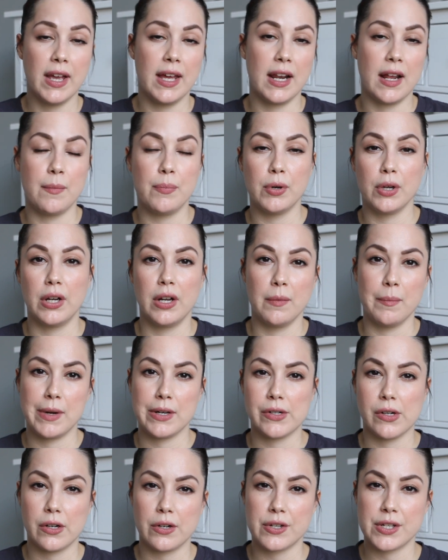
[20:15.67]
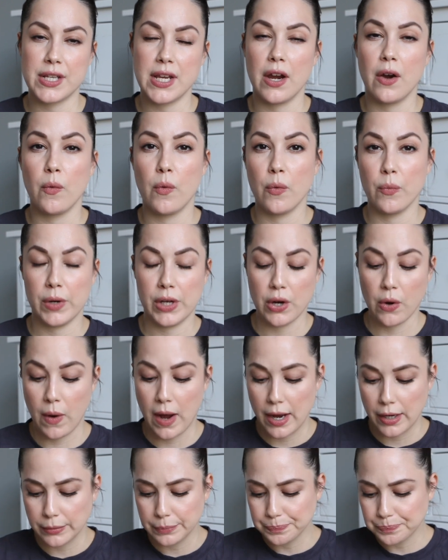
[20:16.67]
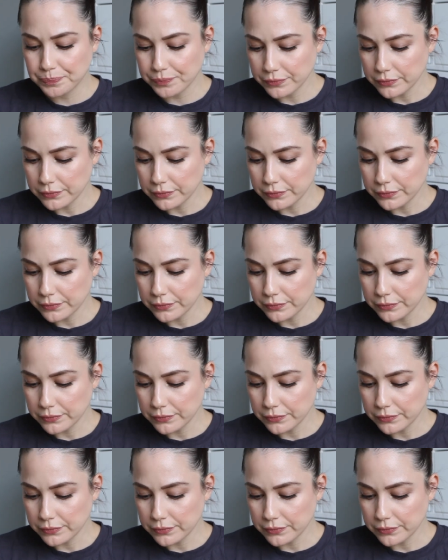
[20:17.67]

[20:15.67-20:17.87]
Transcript: and I put it in my daughter's hair when we go out